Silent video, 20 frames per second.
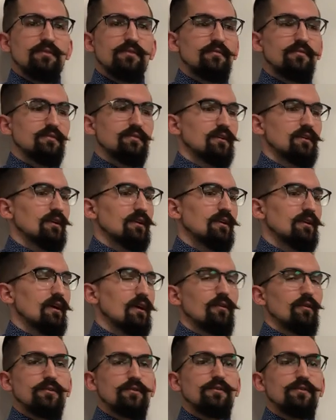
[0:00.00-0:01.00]
If it's like, I don't
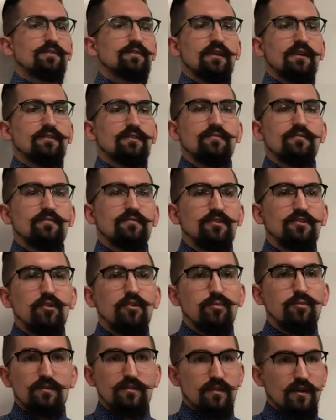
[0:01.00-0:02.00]
know, let's just say it's two
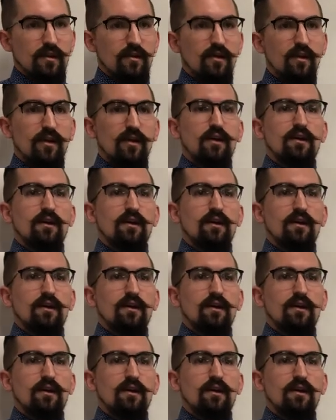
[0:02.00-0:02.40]
percent.